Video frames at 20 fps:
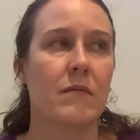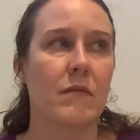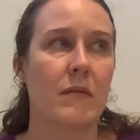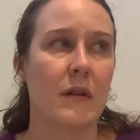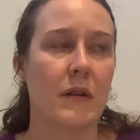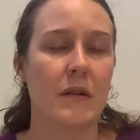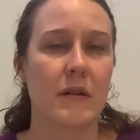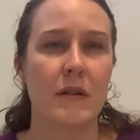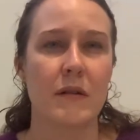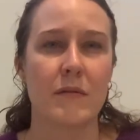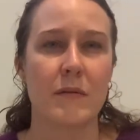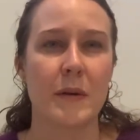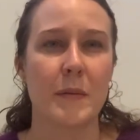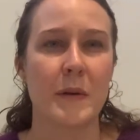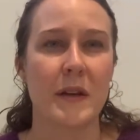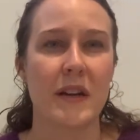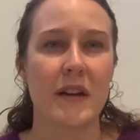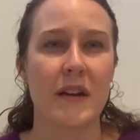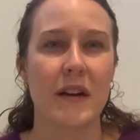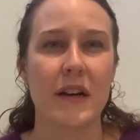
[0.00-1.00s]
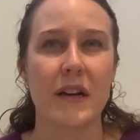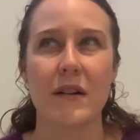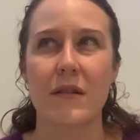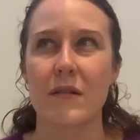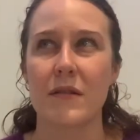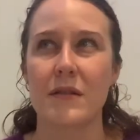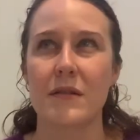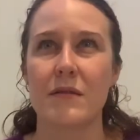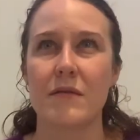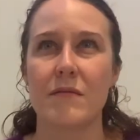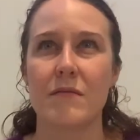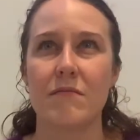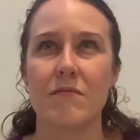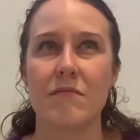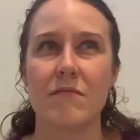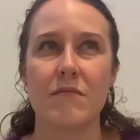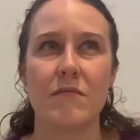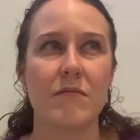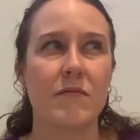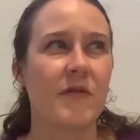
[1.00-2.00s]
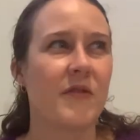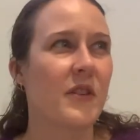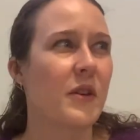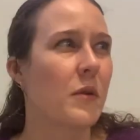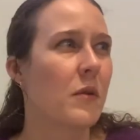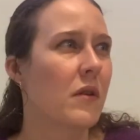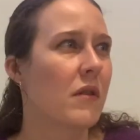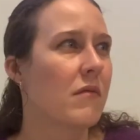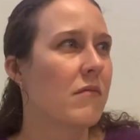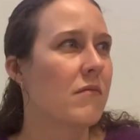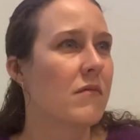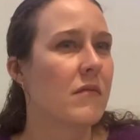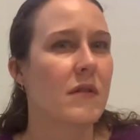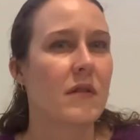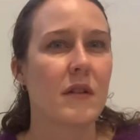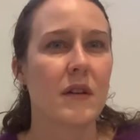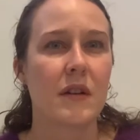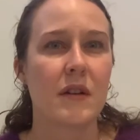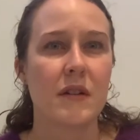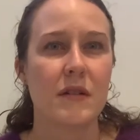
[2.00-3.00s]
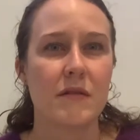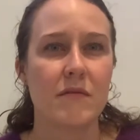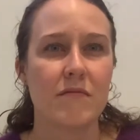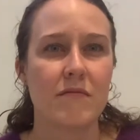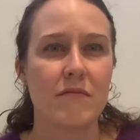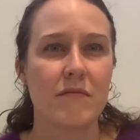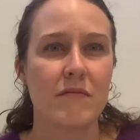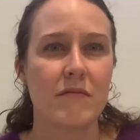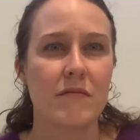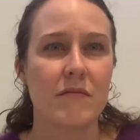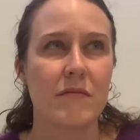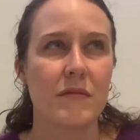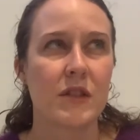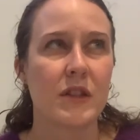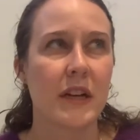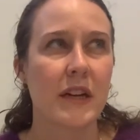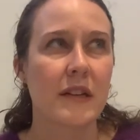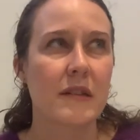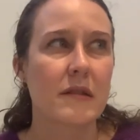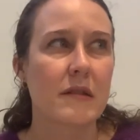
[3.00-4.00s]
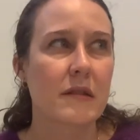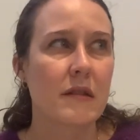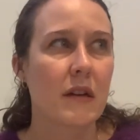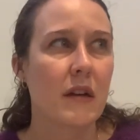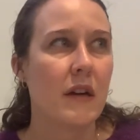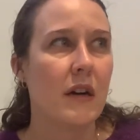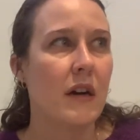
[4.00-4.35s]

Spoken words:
I don't know, maybe nine or fewer shades.